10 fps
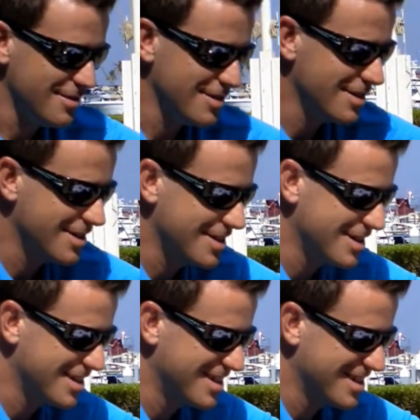
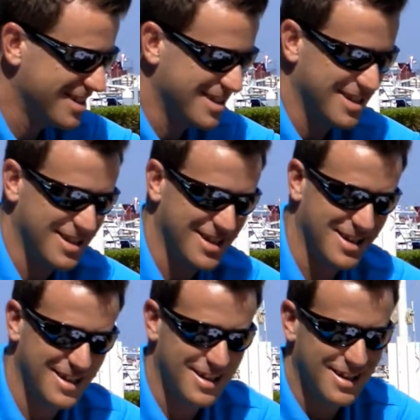
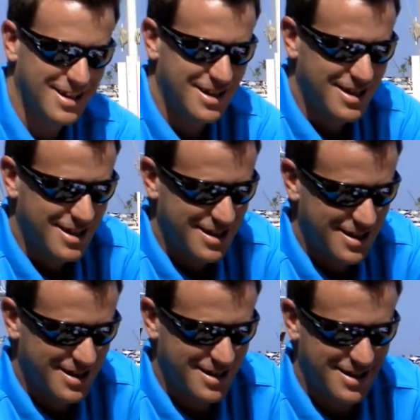
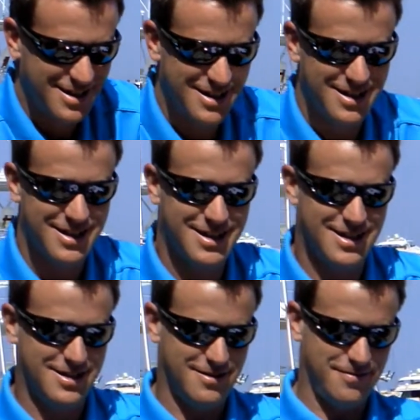
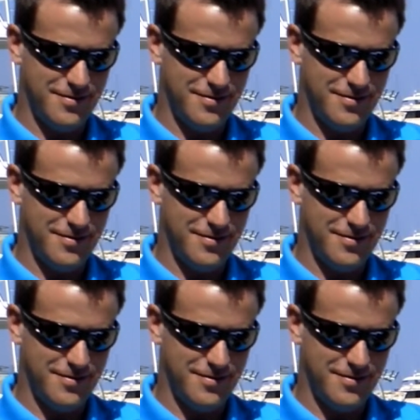(no one is talking)